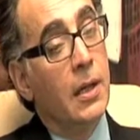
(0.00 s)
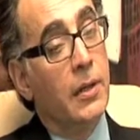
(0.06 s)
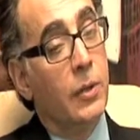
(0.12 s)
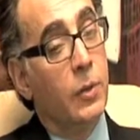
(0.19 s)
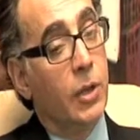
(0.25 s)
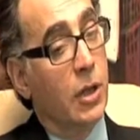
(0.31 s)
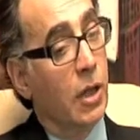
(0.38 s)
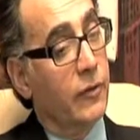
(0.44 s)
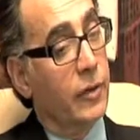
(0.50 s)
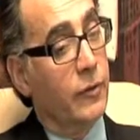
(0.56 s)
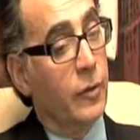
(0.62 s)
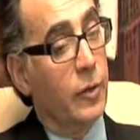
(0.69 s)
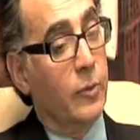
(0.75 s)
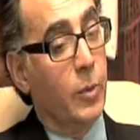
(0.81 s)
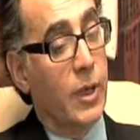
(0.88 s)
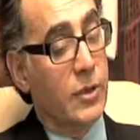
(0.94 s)
The recovery
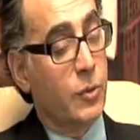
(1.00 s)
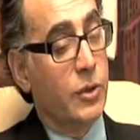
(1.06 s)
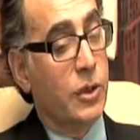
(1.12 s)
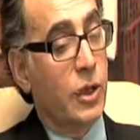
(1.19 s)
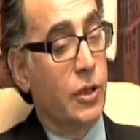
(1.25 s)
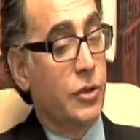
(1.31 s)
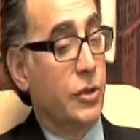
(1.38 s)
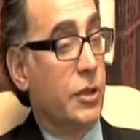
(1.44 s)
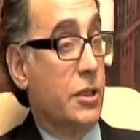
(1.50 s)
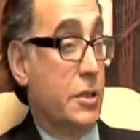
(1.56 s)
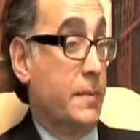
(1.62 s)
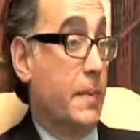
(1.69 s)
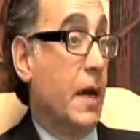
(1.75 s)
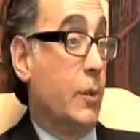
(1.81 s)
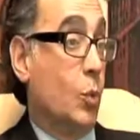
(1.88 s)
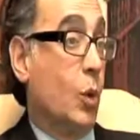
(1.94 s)
for breast reduction is
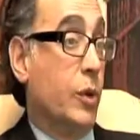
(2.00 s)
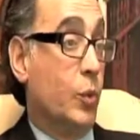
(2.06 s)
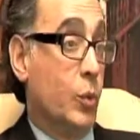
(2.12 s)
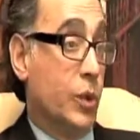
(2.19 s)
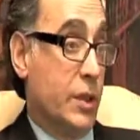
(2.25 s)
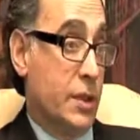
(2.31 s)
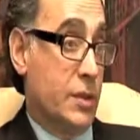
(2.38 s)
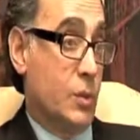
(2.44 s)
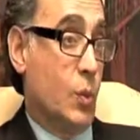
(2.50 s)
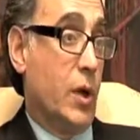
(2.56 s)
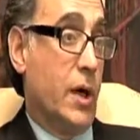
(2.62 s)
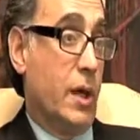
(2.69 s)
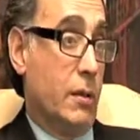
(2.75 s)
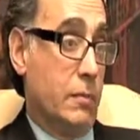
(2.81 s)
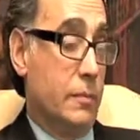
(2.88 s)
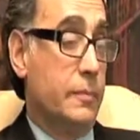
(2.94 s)
about 1 week as
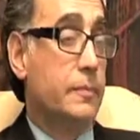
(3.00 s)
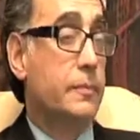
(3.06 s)
well.